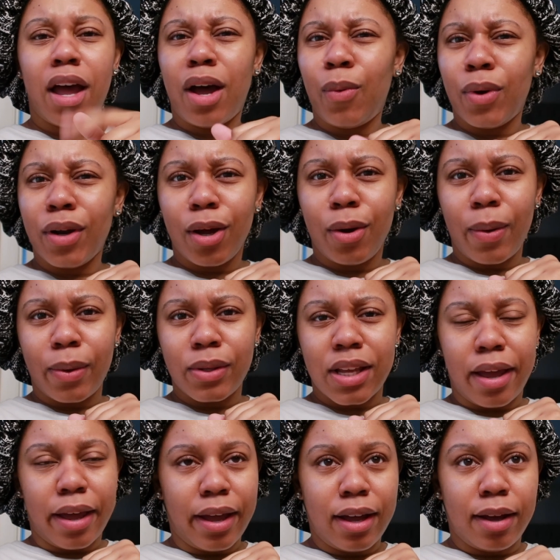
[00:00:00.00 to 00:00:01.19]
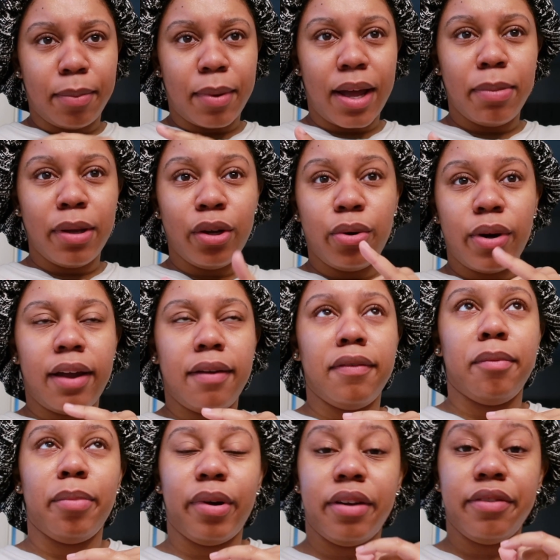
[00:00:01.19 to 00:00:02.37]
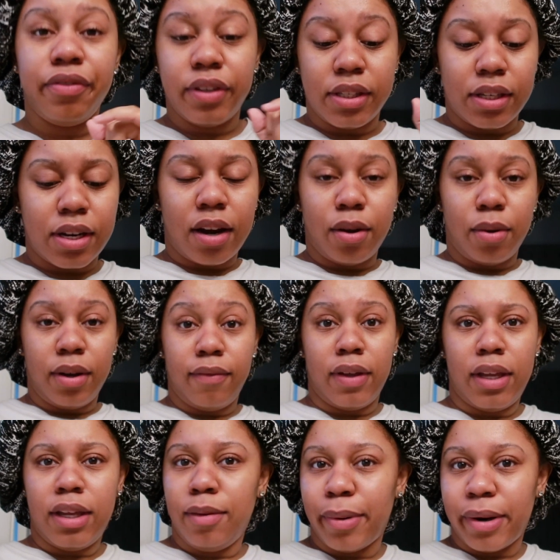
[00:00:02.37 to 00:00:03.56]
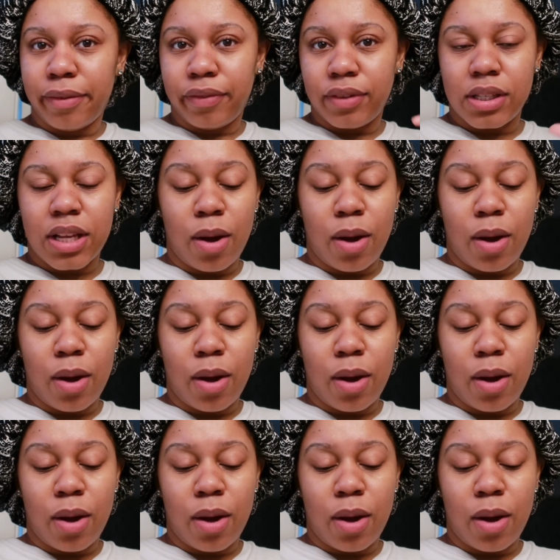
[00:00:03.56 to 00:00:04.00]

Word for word: I want to go to IHOP. I've been craving breakfast and I don't even eat breakfast.